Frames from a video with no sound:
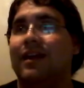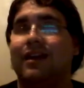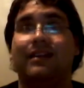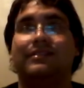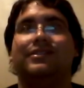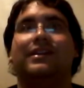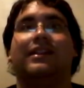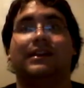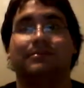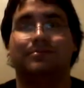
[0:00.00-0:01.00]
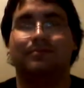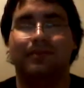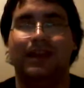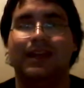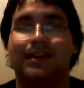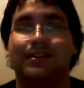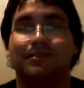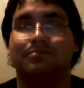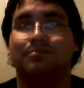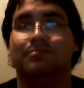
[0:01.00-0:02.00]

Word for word: and he tried like a he did a